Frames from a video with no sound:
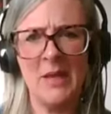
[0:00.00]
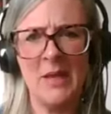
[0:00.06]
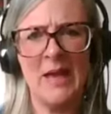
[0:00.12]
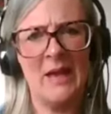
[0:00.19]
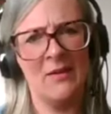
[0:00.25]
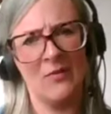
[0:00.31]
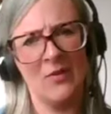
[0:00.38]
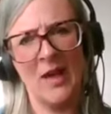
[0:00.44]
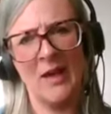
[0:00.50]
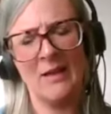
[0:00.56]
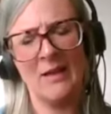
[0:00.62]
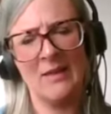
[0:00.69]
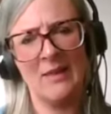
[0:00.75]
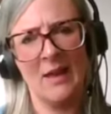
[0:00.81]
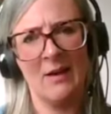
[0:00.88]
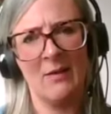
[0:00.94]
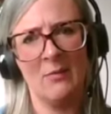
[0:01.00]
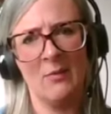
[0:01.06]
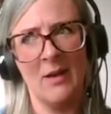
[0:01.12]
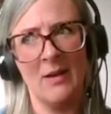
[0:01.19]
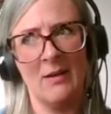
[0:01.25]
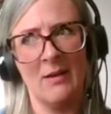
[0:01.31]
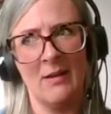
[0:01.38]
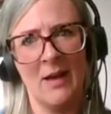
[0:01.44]
behave like that
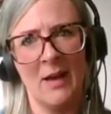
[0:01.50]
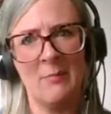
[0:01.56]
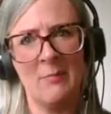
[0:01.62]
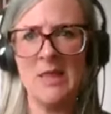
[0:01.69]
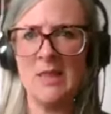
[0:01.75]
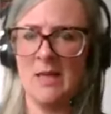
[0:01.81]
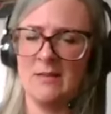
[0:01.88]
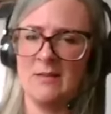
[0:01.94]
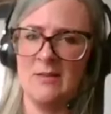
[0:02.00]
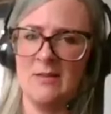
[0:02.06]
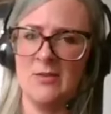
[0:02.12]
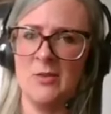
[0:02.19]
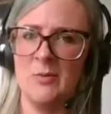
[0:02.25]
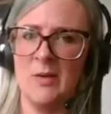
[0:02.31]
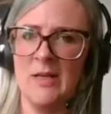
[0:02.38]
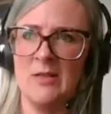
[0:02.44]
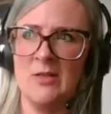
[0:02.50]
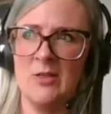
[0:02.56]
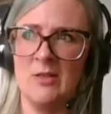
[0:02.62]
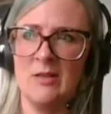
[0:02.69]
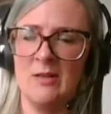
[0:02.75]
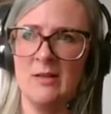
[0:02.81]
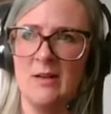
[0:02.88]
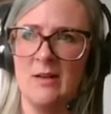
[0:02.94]
when I'm in that
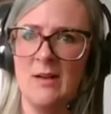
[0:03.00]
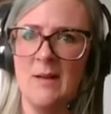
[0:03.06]
situation?